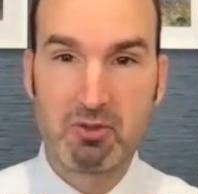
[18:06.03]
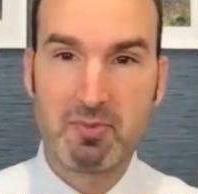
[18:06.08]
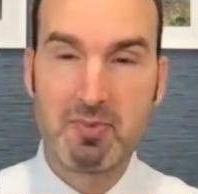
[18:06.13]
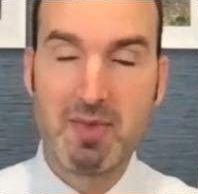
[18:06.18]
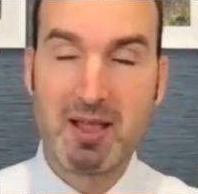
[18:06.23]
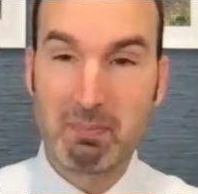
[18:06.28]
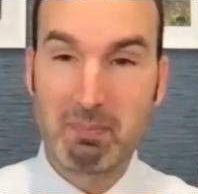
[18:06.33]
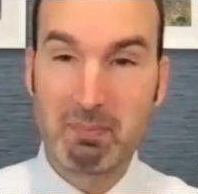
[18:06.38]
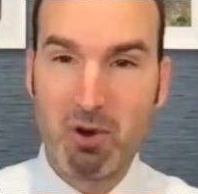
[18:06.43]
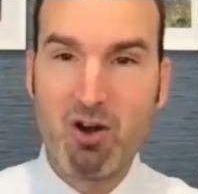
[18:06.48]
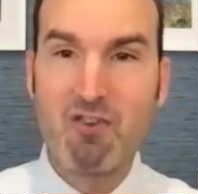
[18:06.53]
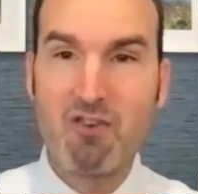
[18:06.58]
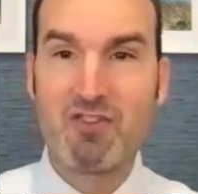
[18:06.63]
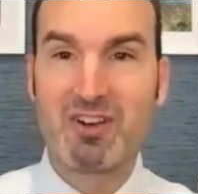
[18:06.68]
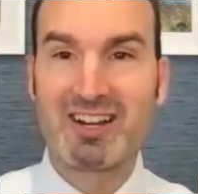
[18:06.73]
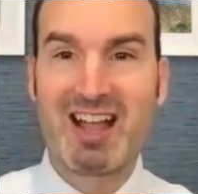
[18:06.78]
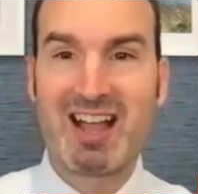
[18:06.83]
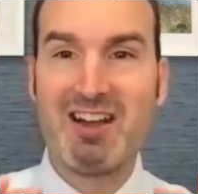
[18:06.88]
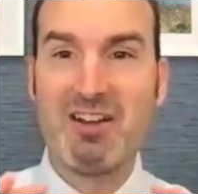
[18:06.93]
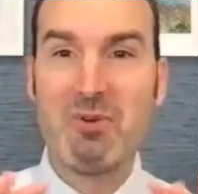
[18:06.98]
I'm like,
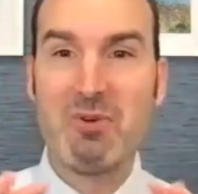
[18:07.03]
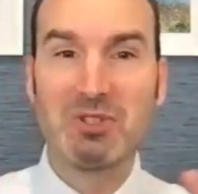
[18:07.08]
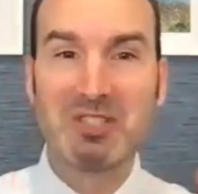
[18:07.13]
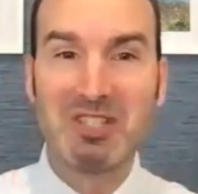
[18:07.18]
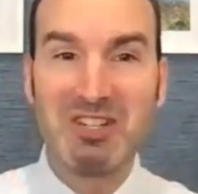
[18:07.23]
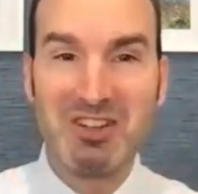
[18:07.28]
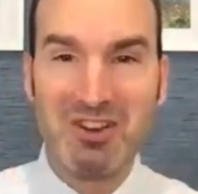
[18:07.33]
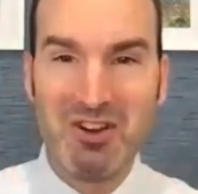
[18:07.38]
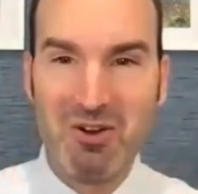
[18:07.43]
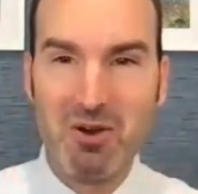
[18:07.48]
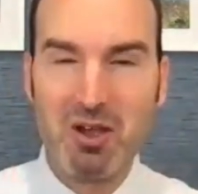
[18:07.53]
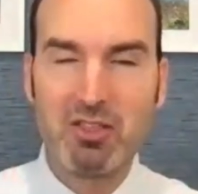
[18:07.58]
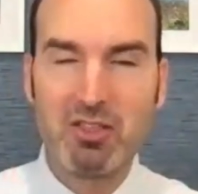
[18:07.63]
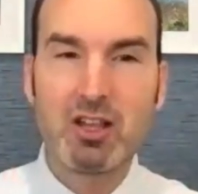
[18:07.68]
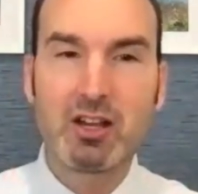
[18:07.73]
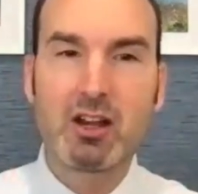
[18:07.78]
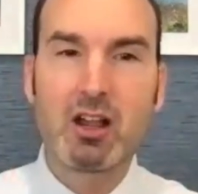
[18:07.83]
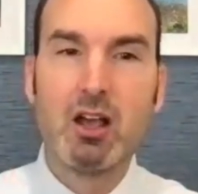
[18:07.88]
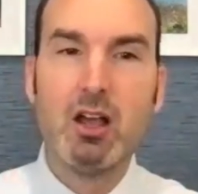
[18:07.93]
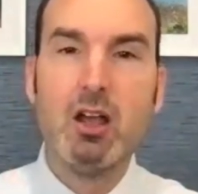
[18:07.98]
perfect. I know what to do. And they're
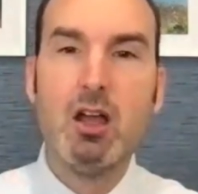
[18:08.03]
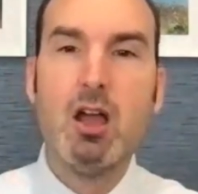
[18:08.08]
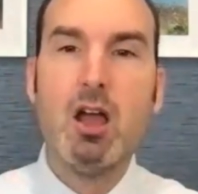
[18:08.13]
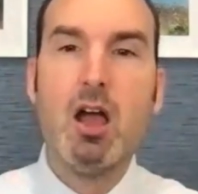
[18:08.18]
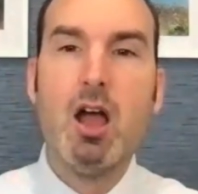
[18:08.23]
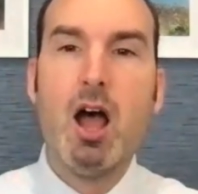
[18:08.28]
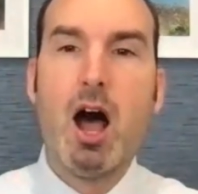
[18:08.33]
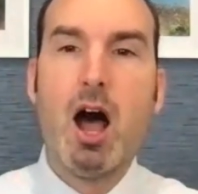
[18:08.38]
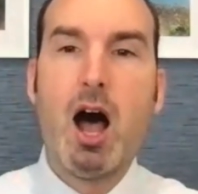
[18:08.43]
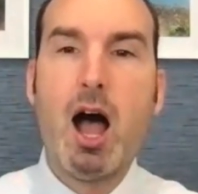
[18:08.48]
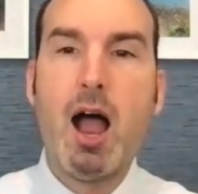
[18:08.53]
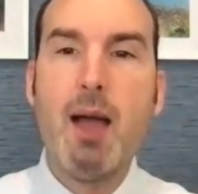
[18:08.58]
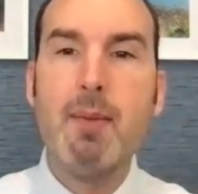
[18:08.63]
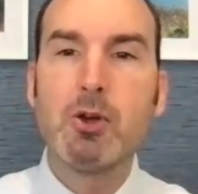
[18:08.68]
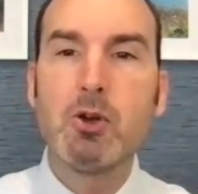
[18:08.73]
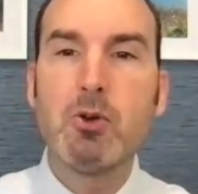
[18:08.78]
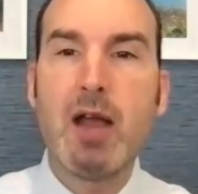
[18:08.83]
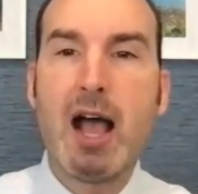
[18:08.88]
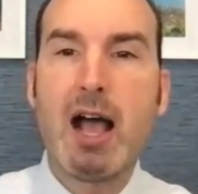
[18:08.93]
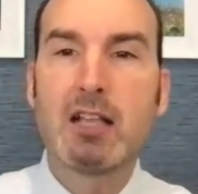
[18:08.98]
like, I'm
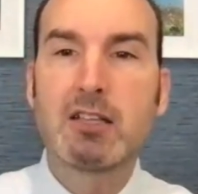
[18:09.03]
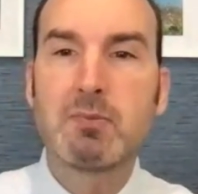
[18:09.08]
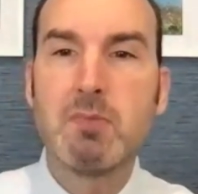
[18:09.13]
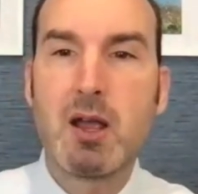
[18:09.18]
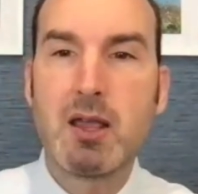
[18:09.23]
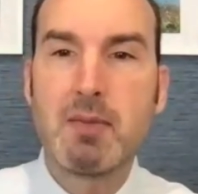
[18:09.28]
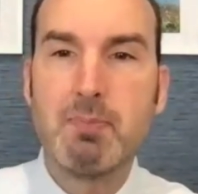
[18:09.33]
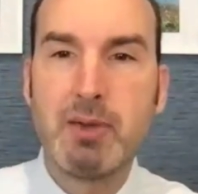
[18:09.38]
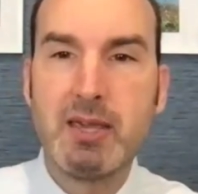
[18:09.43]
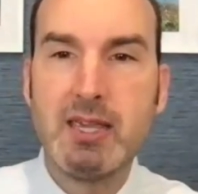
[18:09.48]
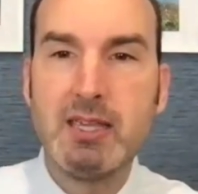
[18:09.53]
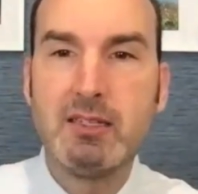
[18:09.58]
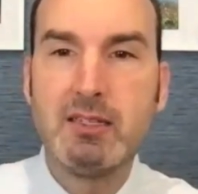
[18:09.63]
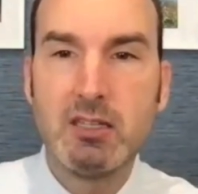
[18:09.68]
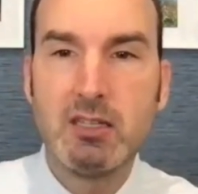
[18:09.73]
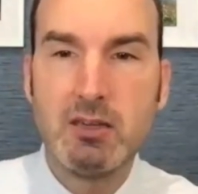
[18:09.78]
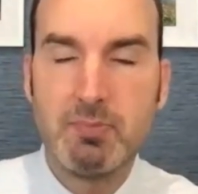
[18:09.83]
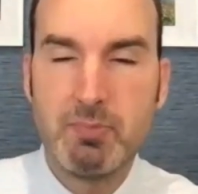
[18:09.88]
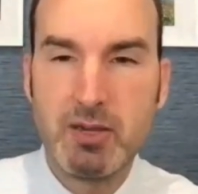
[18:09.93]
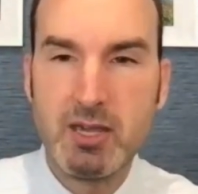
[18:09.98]
going to ask my
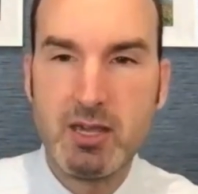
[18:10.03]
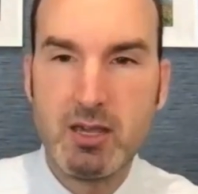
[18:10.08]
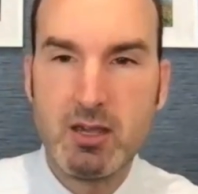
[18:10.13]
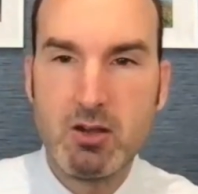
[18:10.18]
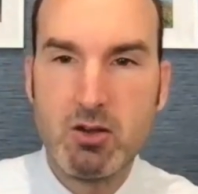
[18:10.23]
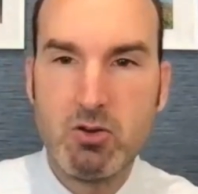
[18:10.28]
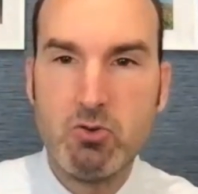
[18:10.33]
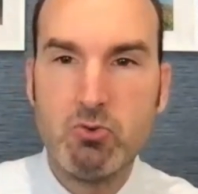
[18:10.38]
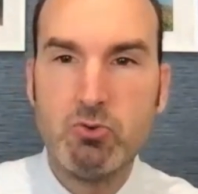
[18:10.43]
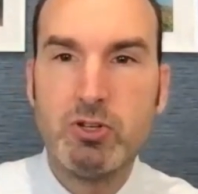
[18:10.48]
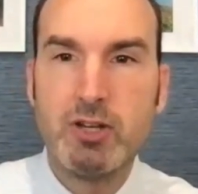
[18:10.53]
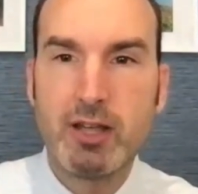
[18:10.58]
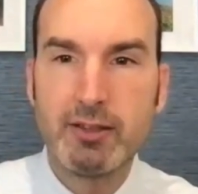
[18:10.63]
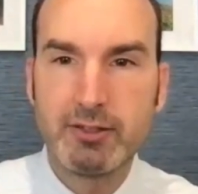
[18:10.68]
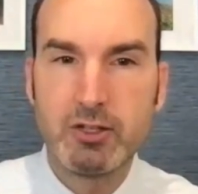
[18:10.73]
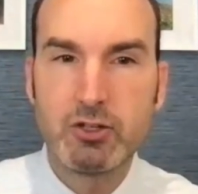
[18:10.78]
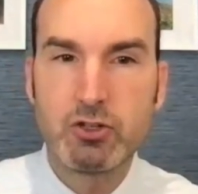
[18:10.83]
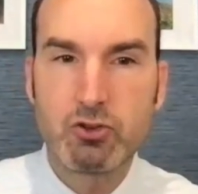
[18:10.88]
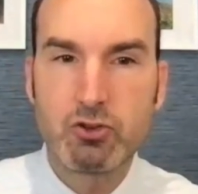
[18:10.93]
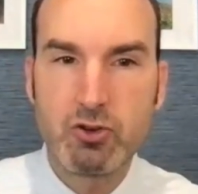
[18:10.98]
PCP who
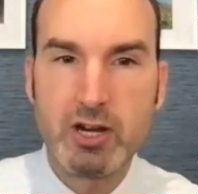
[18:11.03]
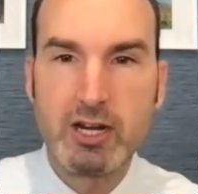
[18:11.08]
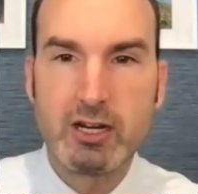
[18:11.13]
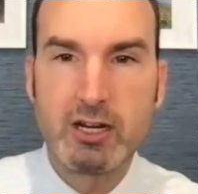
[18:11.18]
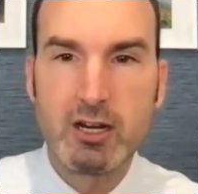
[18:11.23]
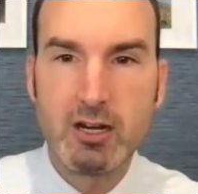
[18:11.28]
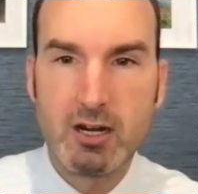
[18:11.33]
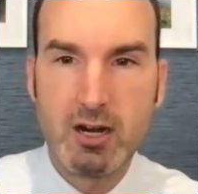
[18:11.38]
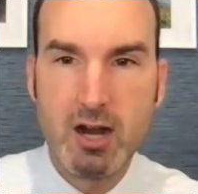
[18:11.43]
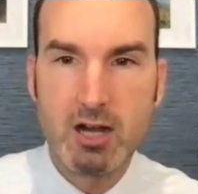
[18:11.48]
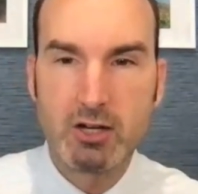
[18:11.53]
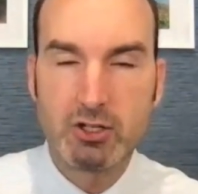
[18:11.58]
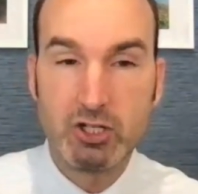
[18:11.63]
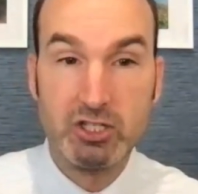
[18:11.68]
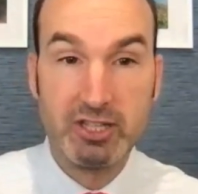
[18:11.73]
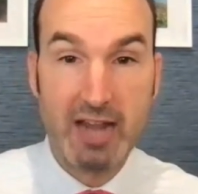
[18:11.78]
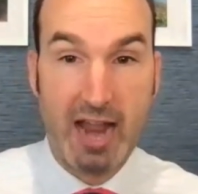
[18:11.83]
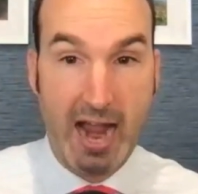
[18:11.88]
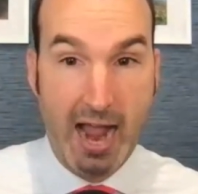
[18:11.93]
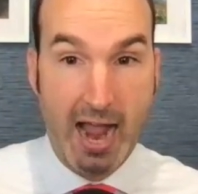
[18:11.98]
doesn't treat
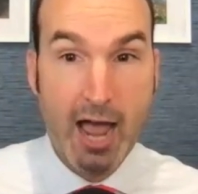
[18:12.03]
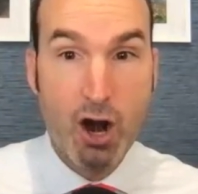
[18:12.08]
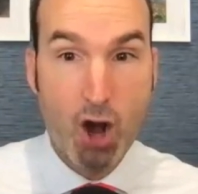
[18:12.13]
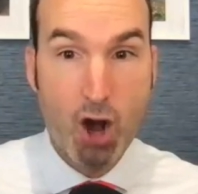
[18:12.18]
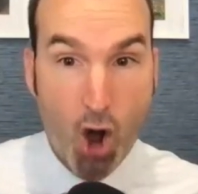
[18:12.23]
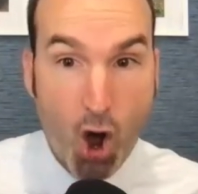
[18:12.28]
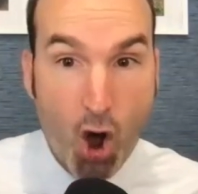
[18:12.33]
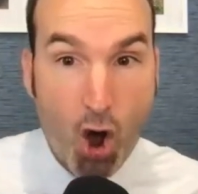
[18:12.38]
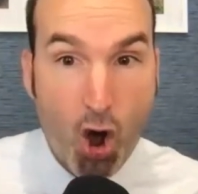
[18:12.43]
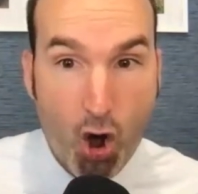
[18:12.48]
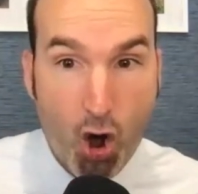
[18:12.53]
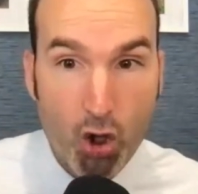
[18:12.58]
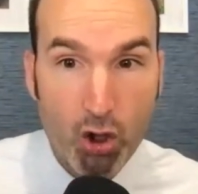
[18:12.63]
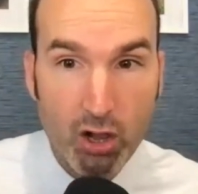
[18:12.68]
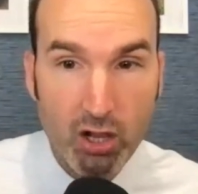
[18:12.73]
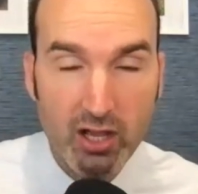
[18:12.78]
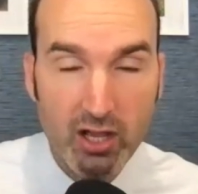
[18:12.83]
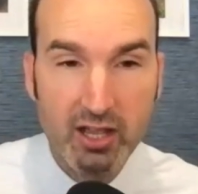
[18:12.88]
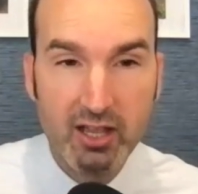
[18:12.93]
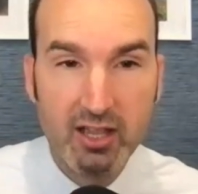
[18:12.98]
concussions at all
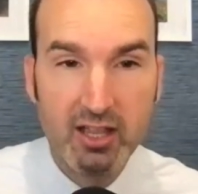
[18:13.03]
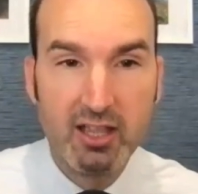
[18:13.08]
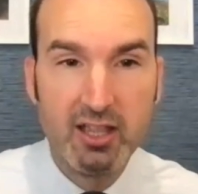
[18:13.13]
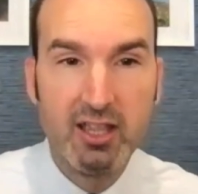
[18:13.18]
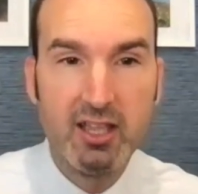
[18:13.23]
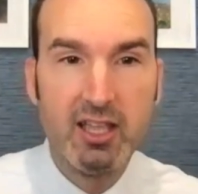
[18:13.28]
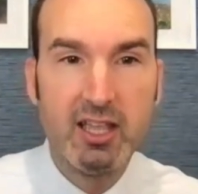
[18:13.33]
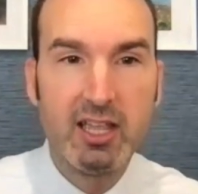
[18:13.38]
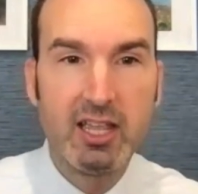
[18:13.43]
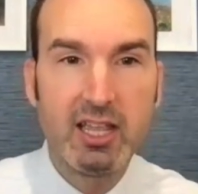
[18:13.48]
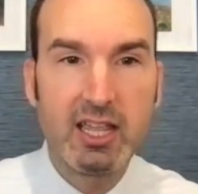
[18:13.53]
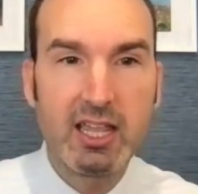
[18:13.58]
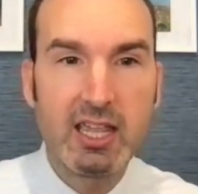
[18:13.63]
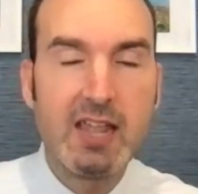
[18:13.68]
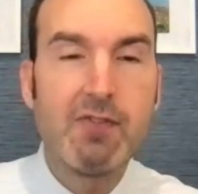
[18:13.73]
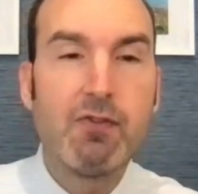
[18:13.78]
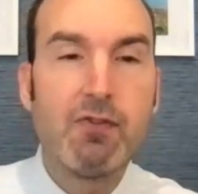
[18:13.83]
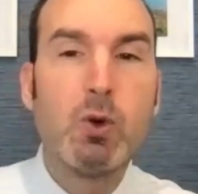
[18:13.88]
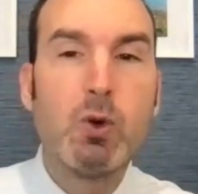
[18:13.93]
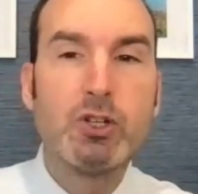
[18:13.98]

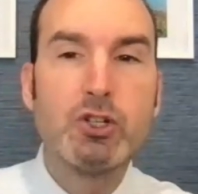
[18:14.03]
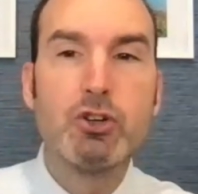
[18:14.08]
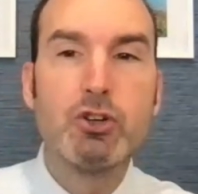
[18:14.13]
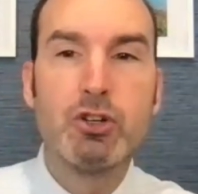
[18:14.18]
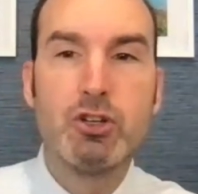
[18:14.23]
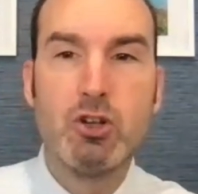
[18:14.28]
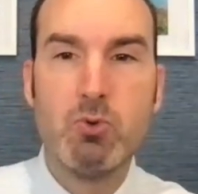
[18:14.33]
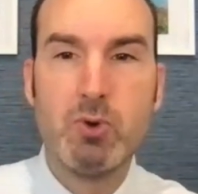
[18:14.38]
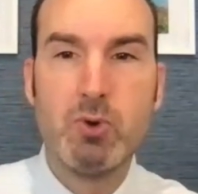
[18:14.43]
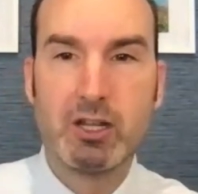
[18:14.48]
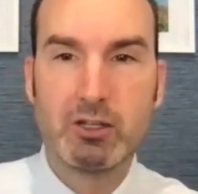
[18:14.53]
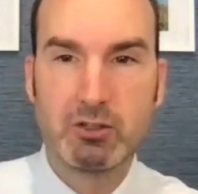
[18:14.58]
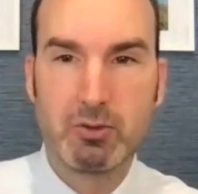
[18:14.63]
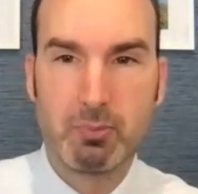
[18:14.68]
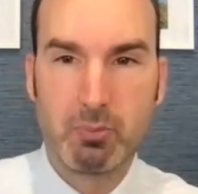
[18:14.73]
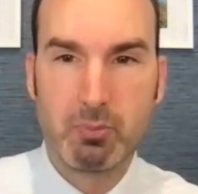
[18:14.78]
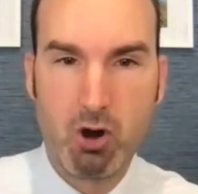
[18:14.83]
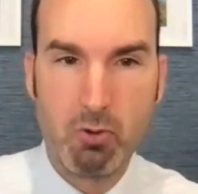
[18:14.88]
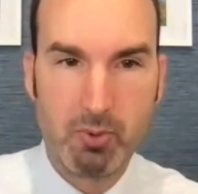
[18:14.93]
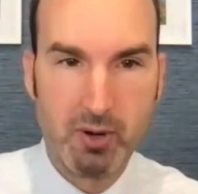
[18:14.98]
if what you're doing is
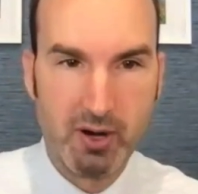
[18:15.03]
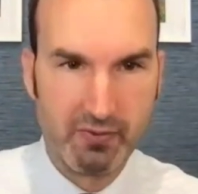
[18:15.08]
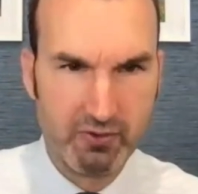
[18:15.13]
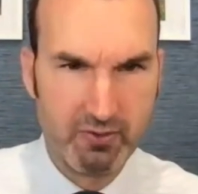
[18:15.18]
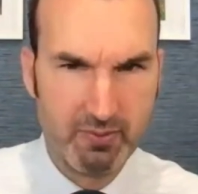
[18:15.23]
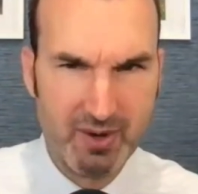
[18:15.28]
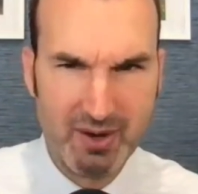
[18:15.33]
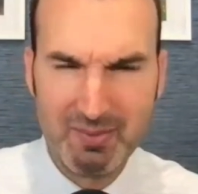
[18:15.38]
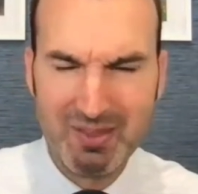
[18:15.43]
appropriate for me.